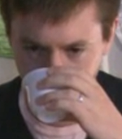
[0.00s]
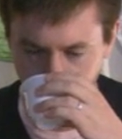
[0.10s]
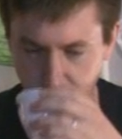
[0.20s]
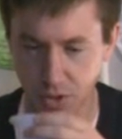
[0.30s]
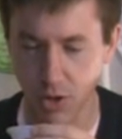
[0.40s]

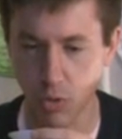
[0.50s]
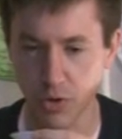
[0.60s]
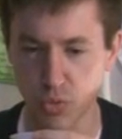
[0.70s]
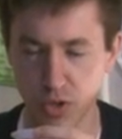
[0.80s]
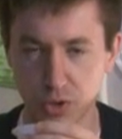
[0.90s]
I'll say the
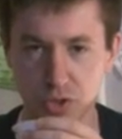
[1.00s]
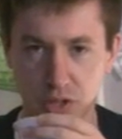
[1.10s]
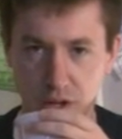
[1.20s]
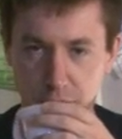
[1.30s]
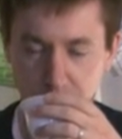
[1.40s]
only real
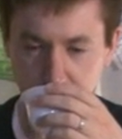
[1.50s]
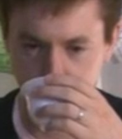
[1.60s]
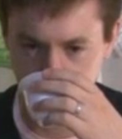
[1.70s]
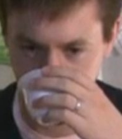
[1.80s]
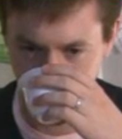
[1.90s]

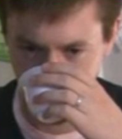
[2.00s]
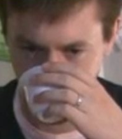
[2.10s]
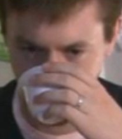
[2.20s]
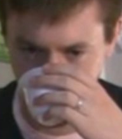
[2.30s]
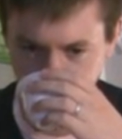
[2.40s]
significant,
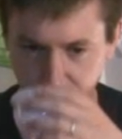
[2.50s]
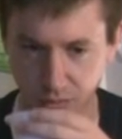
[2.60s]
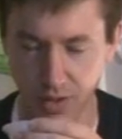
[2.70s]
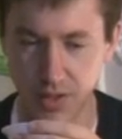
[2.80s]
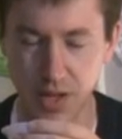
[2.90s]

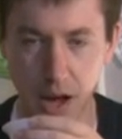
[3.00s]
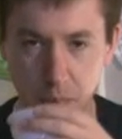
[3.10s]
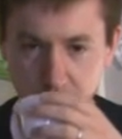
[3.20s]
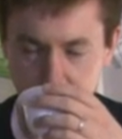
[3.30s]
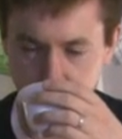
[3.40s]

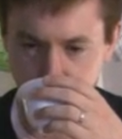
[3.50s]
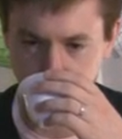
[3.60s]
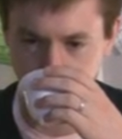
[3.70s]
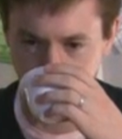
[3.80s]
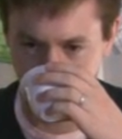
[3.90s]
dominant
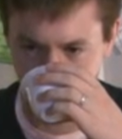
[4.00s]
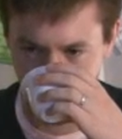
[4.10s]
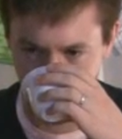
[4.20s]
smell